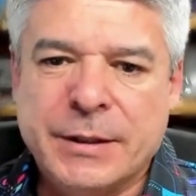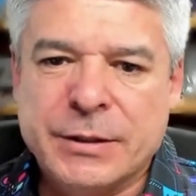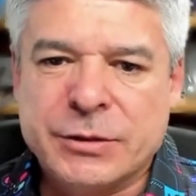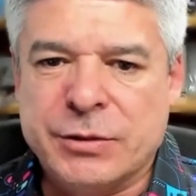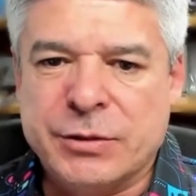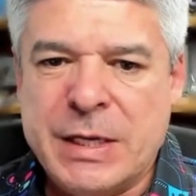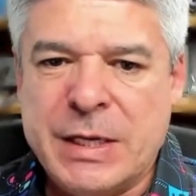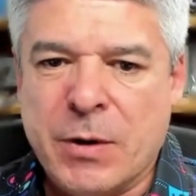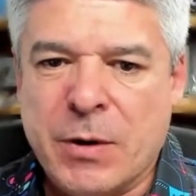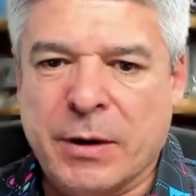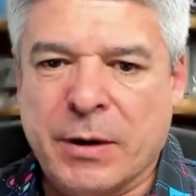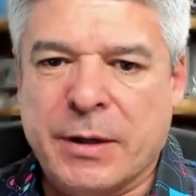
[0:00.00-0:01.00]
So
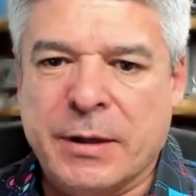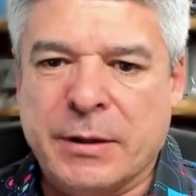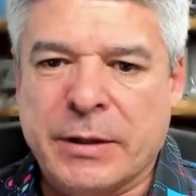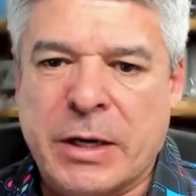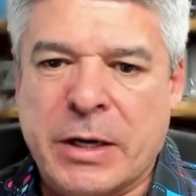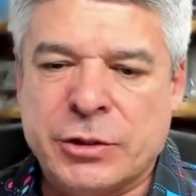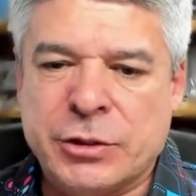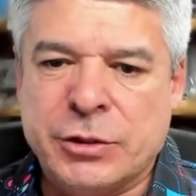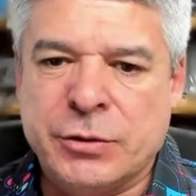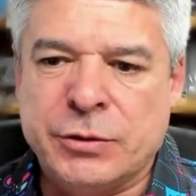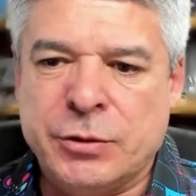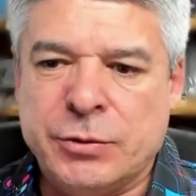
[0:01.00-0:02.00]
DMARC allows
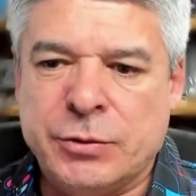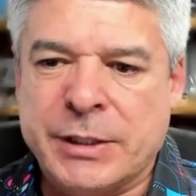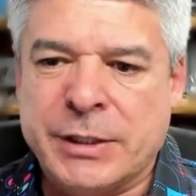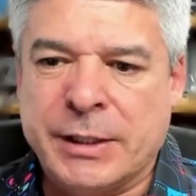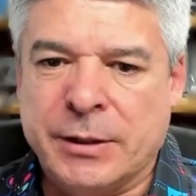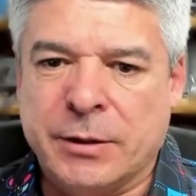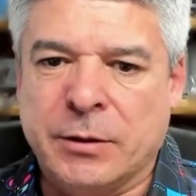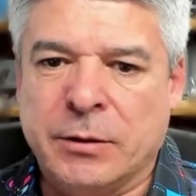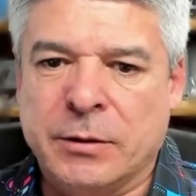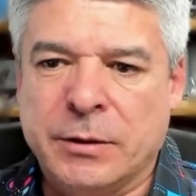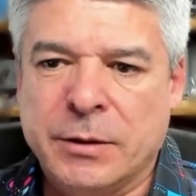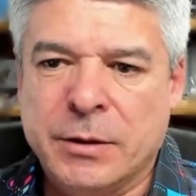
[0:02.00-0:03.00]
you to tell
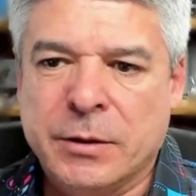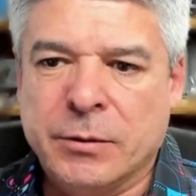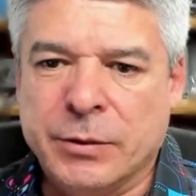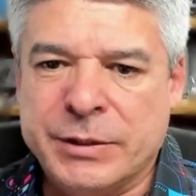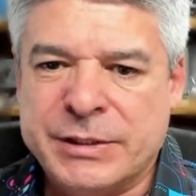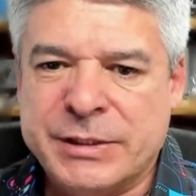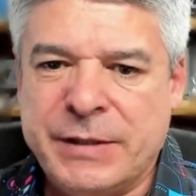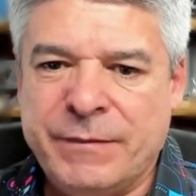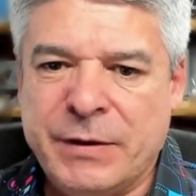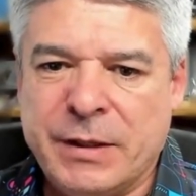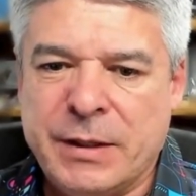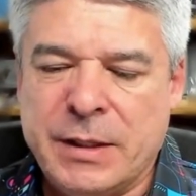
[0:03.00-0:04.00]

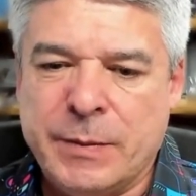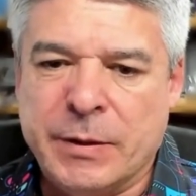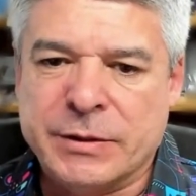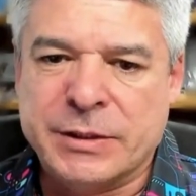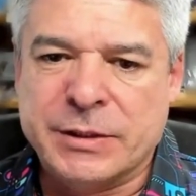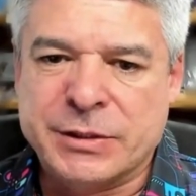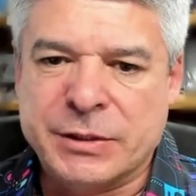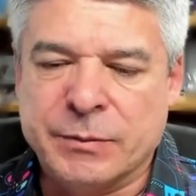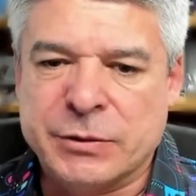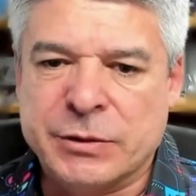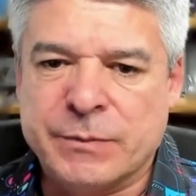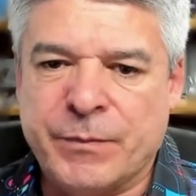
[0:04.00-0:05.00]
receiving email
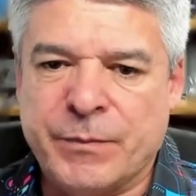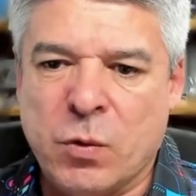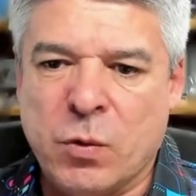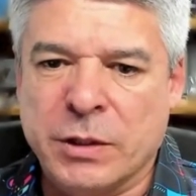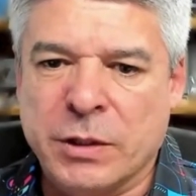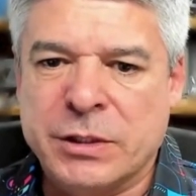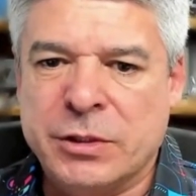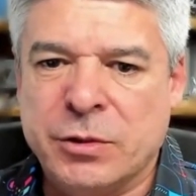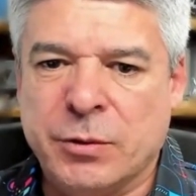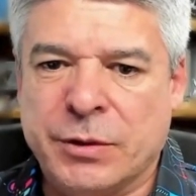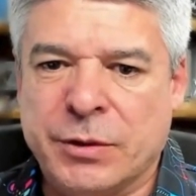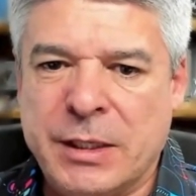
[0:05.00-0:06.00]
systems what to do
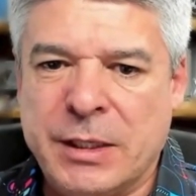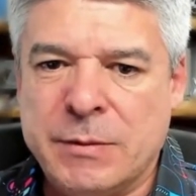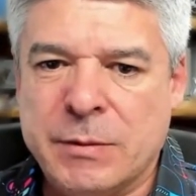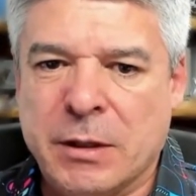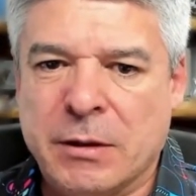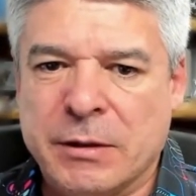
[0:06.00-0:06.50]
with an email